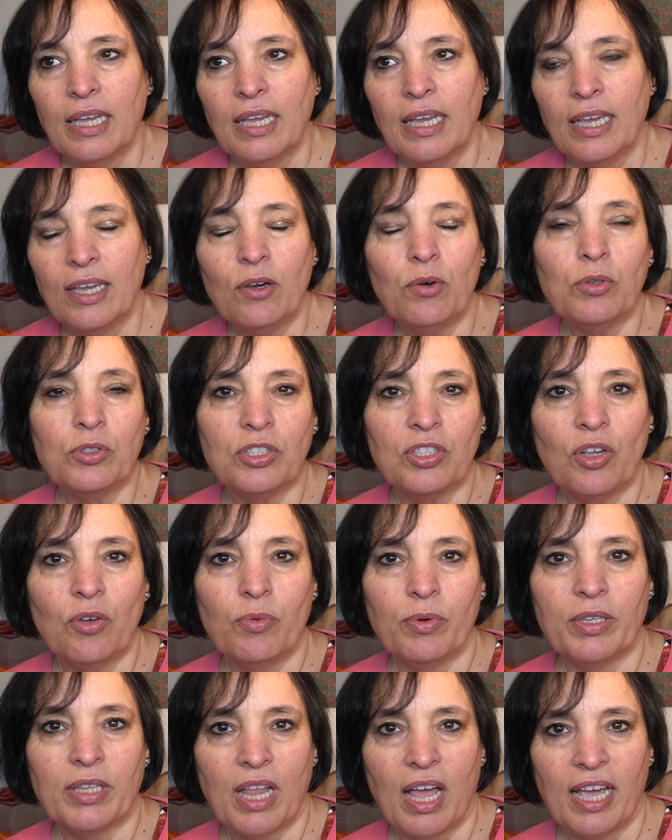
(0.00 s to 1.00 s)
He also
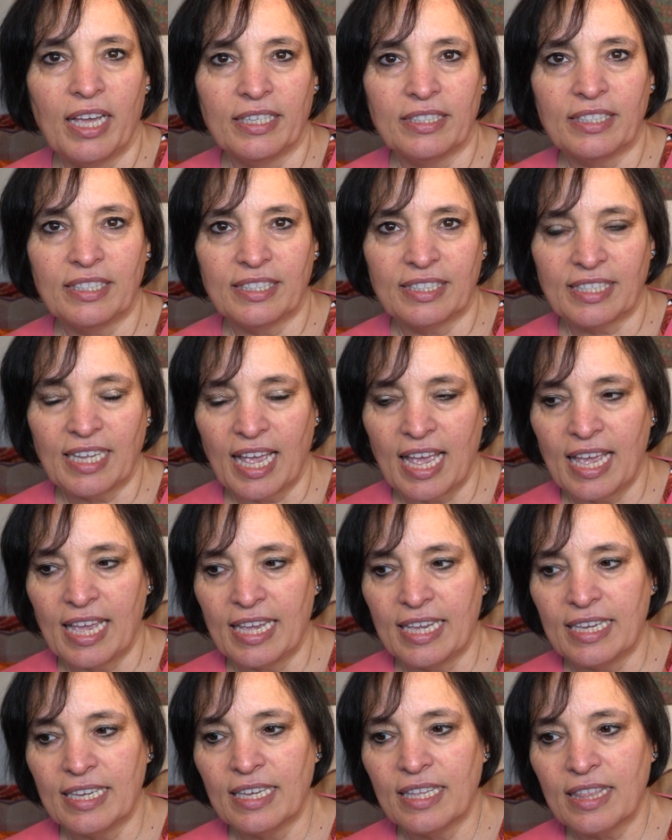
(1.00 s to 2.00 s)
would like to
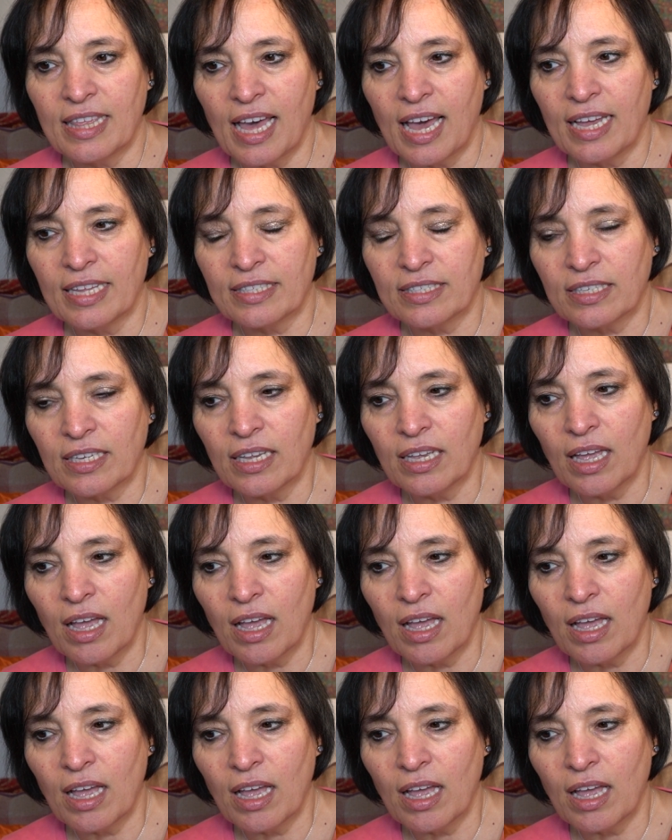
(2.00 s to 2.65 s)
say that